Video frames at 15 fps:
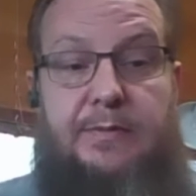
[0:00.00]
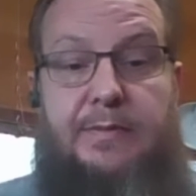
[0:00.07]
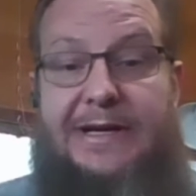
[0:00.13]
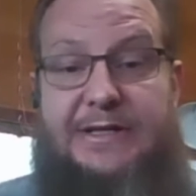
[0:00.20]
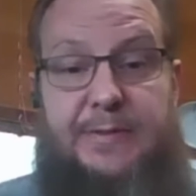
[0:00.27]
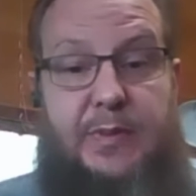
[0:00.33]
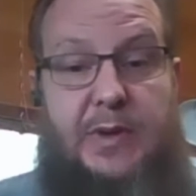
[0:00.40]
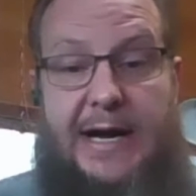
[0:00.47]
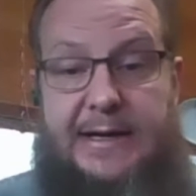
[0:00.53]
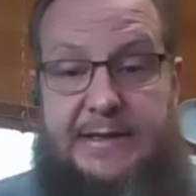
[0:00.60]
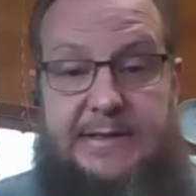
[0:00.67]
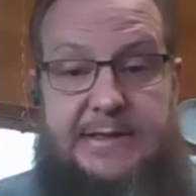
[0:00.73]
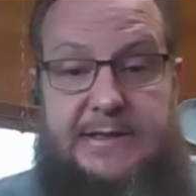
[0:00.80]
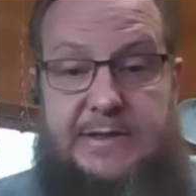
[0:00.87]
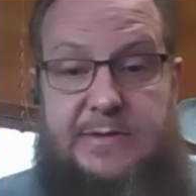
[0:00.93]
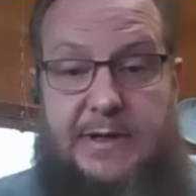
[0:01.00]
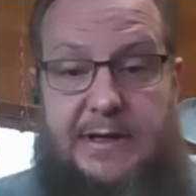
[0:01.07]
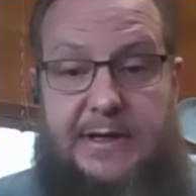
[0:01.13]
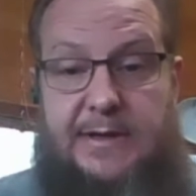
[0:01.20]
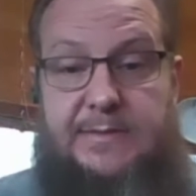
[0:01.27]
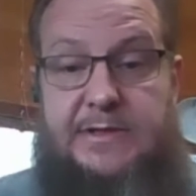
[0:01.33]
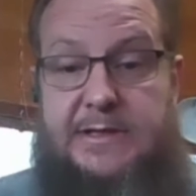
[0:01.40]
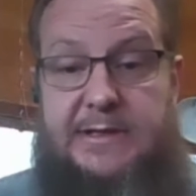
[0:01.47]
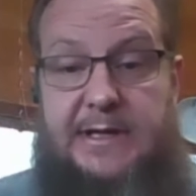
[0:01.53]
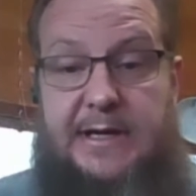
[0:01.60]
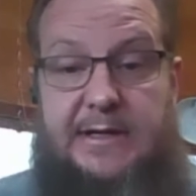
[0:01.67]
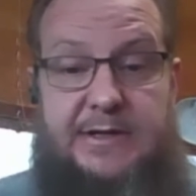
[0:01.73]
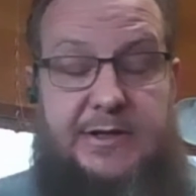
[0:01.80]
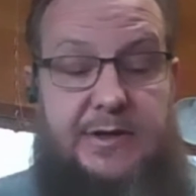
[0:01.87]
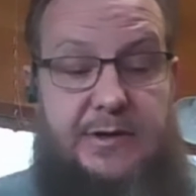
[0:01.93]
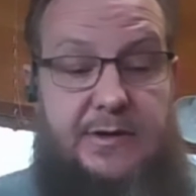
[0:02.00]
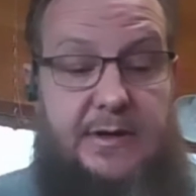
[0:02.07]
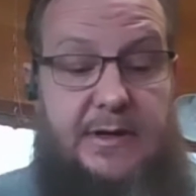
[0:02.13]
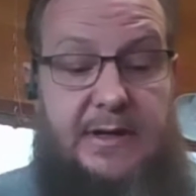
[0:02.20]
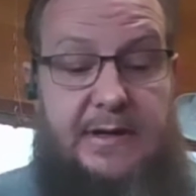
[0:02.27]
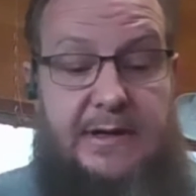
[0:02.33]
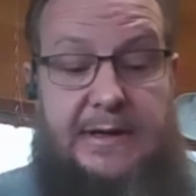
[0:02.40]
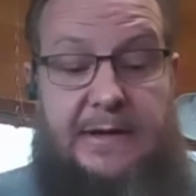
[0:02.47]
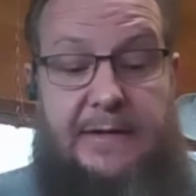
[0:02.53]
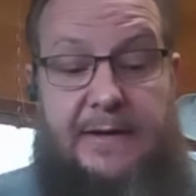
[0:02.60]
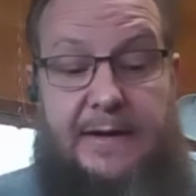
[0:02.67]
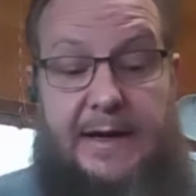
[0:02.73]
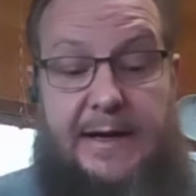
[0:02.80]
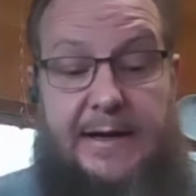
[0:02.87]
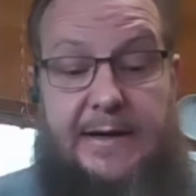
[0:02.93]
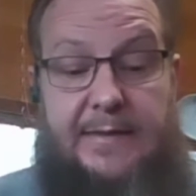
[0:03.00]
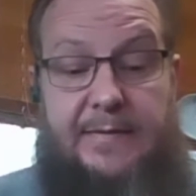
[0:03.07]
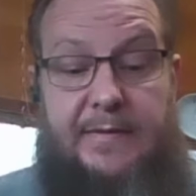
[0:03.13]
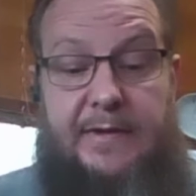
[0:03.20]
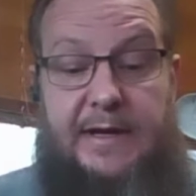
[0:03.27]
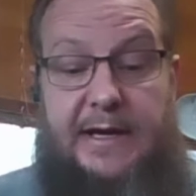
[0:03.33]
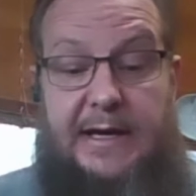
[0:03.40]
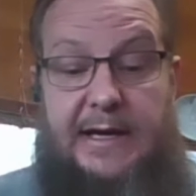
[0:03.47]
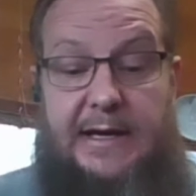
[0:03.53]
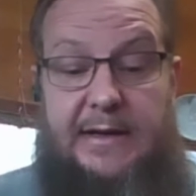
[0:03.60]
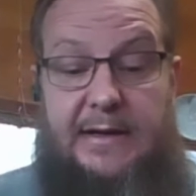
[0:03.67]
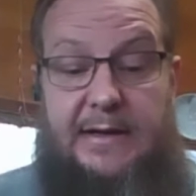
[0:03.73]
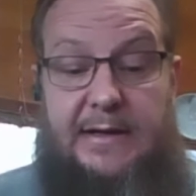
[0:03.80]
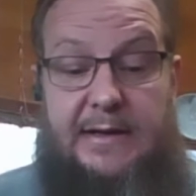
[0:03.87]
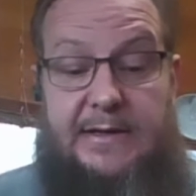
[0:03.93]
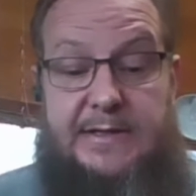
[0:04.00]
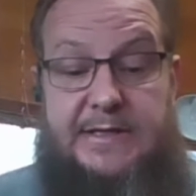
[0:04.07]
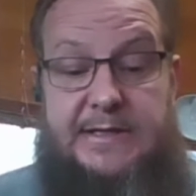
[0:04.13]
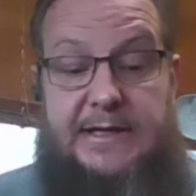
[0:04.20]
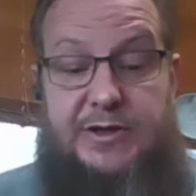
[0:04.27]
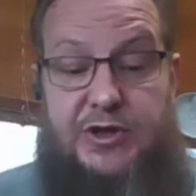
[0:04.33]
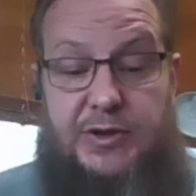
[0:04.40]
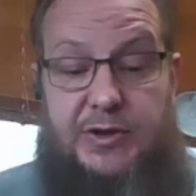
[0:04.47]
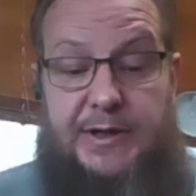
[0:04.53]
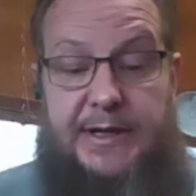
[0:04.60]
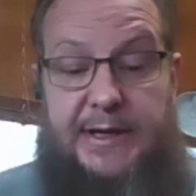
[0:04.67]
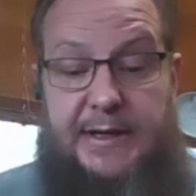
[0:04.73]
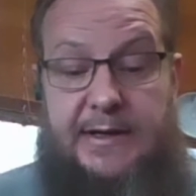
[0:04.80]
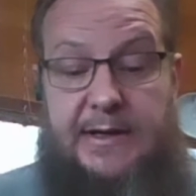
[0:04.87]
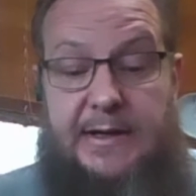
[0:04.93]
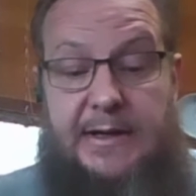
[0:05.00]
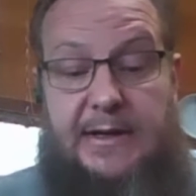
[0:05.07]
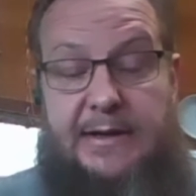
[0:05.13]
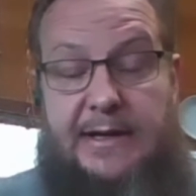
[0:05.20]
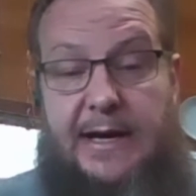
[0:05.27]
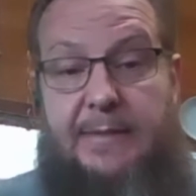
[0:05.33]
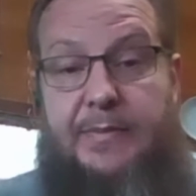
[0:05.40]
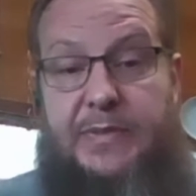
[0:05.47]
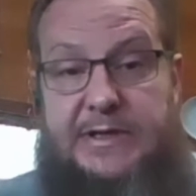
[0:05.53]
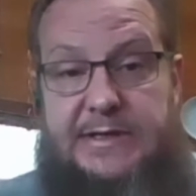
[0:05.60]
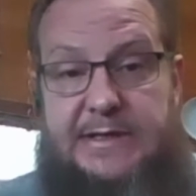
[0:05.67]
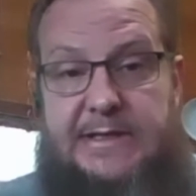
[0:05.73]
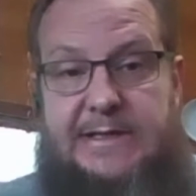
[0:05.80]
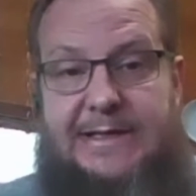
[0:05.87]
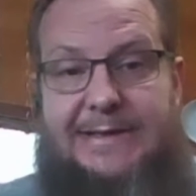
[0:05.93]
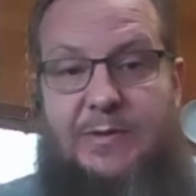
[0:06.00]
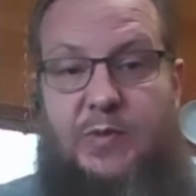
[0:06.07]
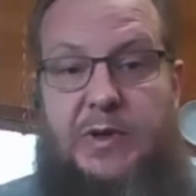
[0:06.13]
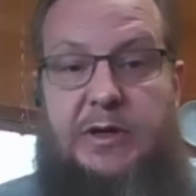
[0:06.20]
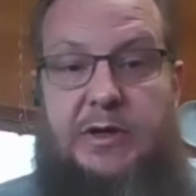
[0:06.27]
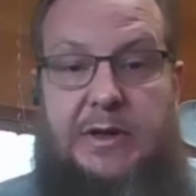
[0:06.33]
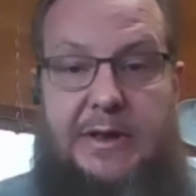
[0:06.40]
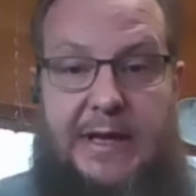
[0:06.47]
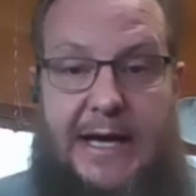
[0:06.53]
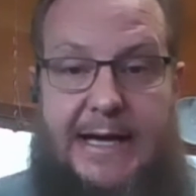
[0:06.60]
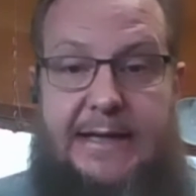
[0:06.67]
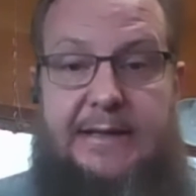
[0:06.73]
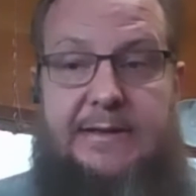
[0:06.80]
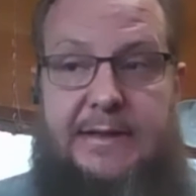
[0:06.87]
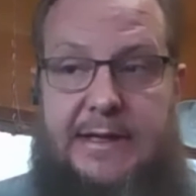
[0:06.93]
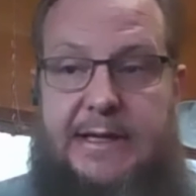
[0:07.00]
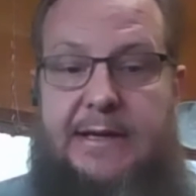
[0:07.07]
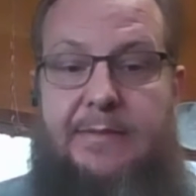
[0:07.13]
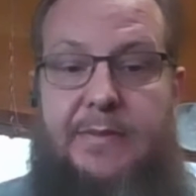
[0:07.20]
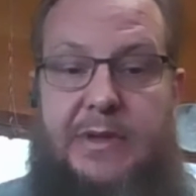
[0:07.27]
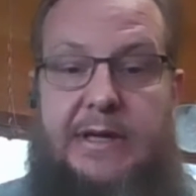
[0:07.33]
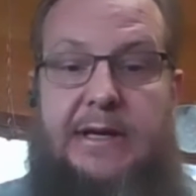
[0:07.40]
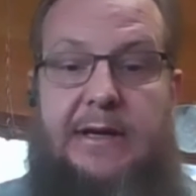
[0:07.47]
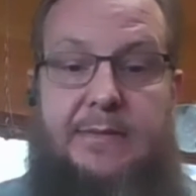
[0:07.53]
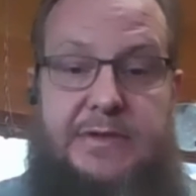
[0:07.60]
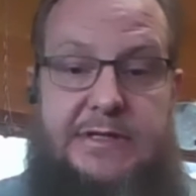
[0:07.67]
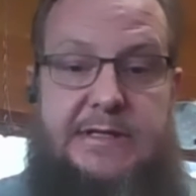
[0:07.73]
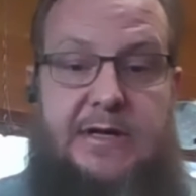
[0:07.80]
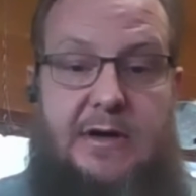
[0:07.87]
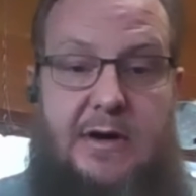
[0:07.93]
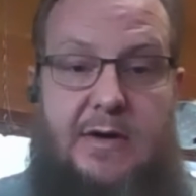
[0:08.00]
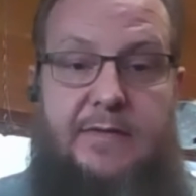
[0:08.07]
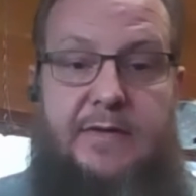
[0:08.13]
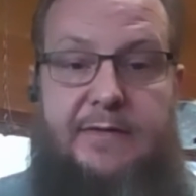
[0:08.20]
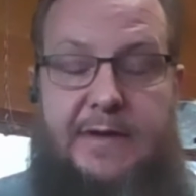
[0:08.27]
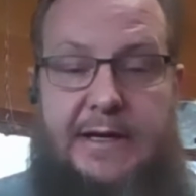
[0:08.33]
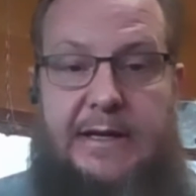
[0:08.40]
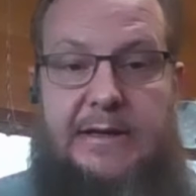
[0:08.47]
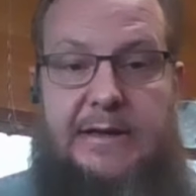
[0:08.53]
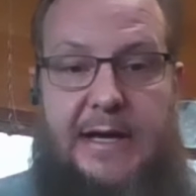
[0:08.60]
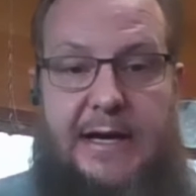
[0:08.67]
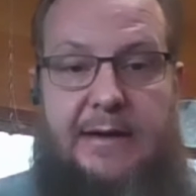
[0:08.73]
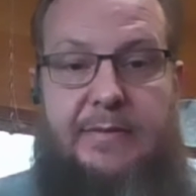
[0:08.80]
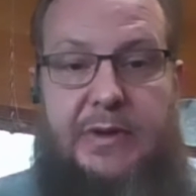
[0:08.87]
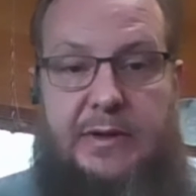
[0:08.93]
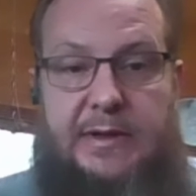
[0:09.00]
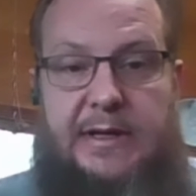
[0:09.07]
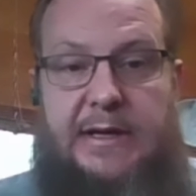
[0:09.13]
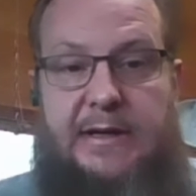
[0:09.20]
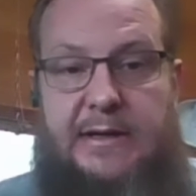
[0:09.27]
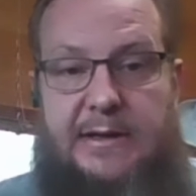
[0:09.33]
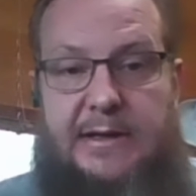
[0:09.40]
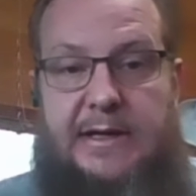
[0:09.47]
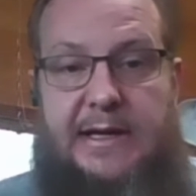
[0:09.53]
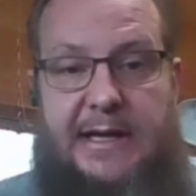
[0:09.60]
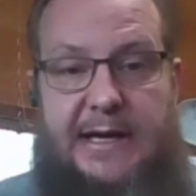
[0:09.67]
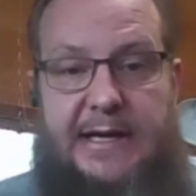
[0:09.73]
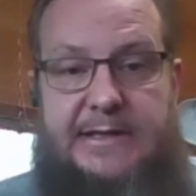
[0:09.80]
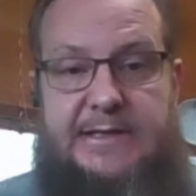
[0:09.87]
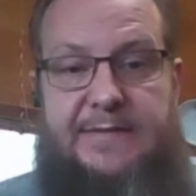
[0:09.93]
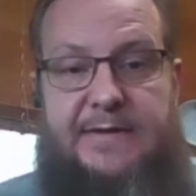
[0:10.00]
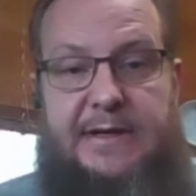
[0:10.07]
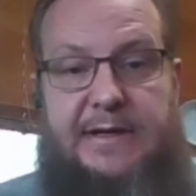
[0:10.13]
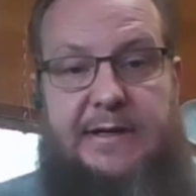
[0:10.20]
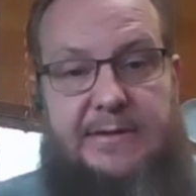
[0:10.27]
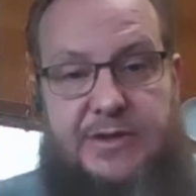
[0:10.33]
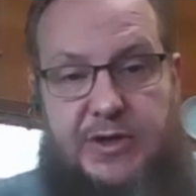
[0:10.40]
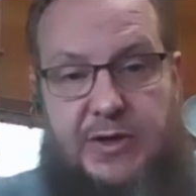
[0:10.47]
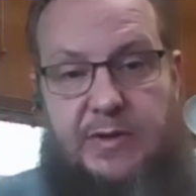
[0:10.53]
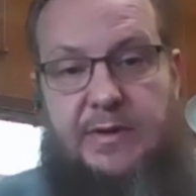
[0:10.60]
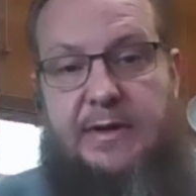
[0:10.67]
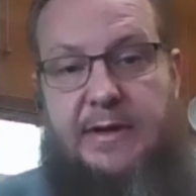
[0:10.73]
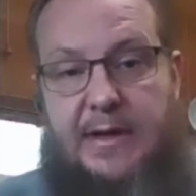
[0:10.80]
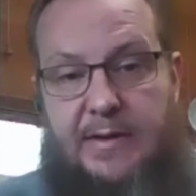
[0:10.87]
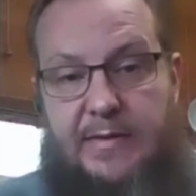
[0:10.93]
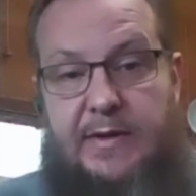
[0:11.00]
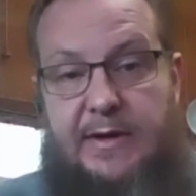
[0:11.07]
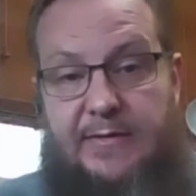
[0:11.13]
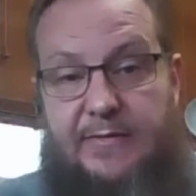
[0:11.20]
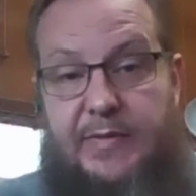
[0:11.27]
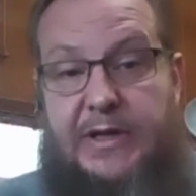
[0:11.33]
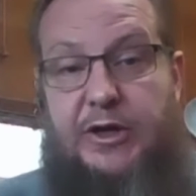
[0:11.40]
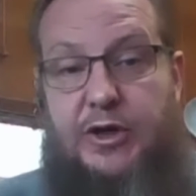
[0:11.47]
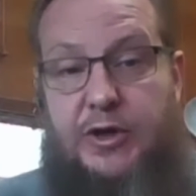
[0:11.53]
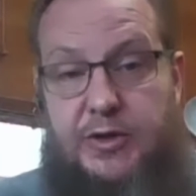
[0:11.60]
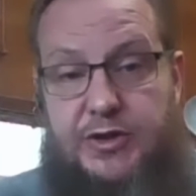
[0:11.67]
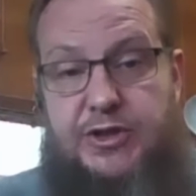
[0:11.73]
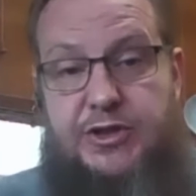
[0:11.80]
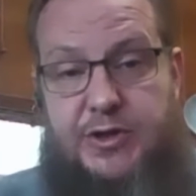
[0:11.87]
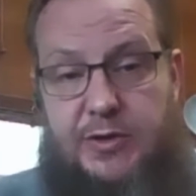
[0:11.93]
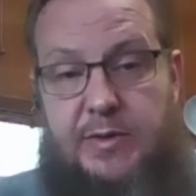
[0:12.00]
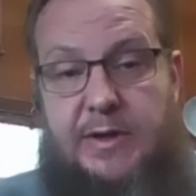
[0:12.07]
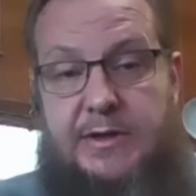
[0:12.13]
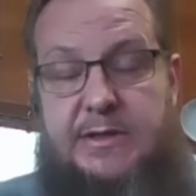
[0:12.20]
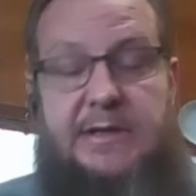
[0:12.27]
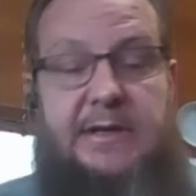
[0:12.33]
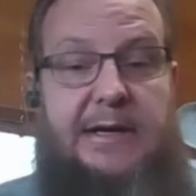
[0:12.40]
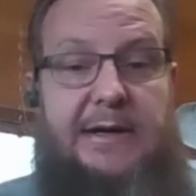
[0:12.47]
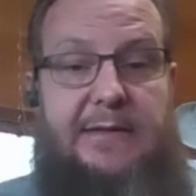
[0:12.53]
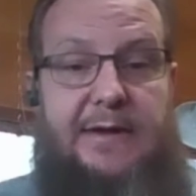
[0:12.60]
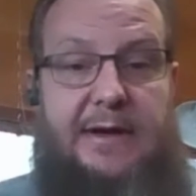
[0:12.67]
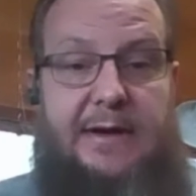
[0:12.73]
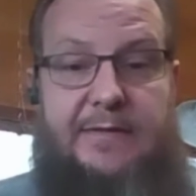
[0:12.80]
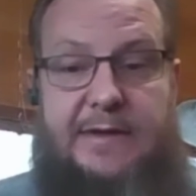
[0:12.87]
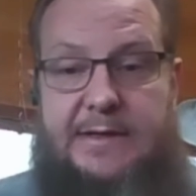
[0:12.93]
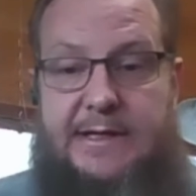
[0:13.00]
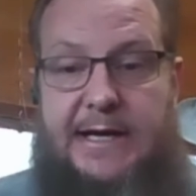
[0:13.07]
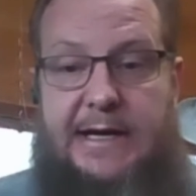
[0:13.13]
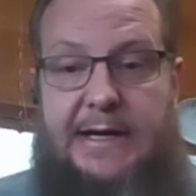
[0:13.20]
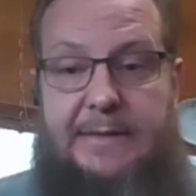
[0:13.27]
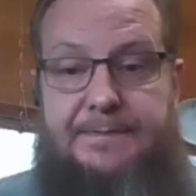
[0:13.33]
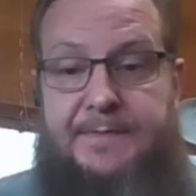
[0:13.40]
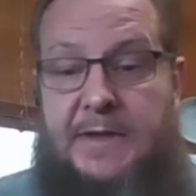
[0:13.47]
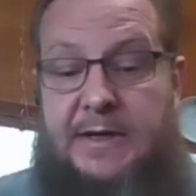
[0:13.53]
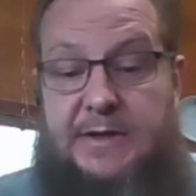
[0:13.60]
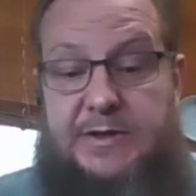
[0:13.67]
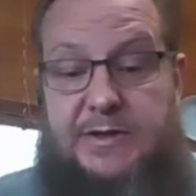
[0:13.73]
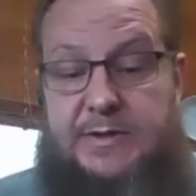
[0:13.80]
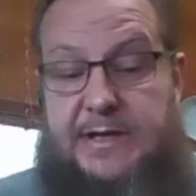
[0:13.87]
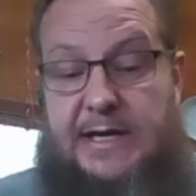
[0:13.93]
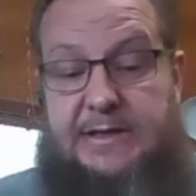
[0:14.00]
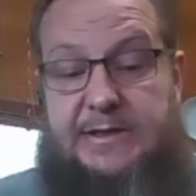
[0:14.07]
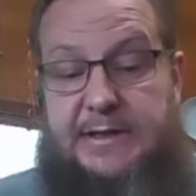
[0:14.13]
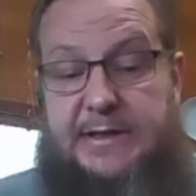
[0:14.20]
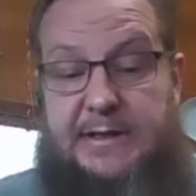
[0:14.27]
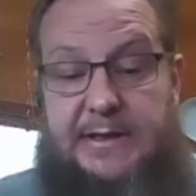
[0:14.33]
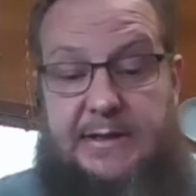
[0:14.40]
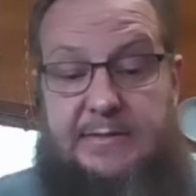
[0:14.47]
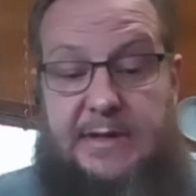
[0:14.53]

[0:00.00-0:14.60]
best practices when it comes to data security. Then essentially that business will likely be absolved of any liability in case if they can show that they've been good stewards of the data. So it's actually